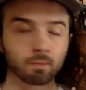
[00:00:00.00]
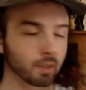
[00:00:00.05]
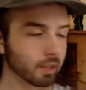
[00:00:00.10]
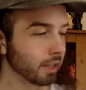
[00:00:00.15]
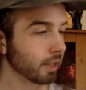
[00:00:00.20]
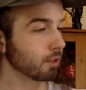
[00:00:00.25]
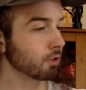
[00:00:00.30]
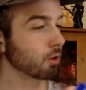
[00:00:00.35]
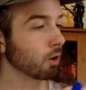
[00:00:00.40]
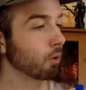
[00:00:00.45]

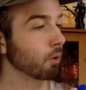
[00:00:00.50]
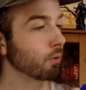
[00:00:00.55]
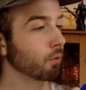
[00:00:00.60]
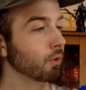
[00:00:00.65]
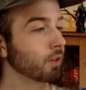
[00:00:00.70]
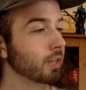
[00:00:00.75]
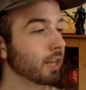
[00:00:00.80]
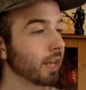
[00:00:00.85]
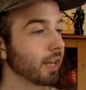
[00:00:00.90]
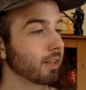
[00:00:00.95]
And so if we
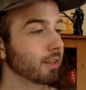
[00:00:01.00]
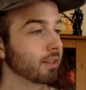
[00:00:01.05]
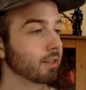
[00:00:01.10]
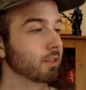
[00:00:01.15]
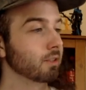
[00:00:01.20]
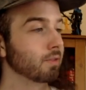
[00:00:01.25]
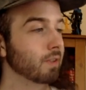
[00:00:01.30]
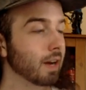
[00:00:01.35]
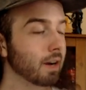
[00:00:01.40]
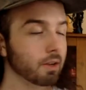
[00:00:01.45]
take these
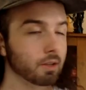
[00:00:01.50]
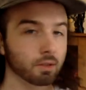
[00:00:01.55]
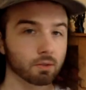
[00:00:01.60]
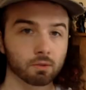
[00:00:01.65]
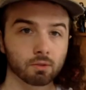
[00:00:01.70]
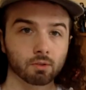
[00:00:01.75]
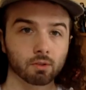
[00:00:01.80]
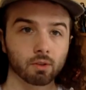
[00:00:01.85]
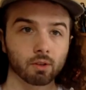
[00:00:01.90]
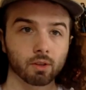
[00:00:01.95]

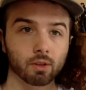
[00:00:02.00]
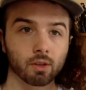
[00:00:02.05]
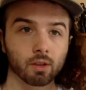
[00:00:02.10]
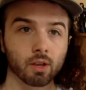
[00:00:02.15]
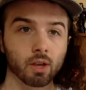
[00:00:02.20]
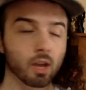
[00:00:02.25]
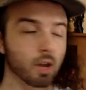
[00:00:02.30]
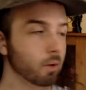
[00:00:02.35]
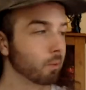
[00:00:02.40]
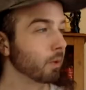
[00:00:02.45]
values,
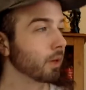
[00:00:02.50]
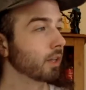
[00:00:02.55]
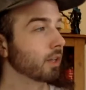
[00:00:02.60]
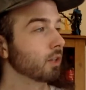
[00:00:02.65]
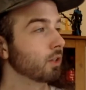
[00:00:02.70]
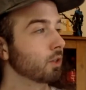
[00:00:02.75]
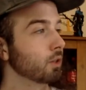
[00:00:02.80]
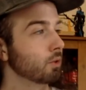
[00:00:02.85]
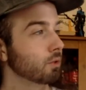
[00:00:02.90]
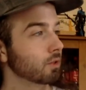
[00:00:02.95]
we can
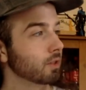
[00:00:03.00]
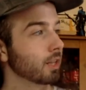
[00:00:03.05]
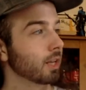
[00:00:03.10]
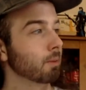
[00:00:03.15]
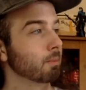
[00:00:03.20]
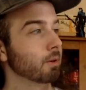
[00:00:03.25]
use them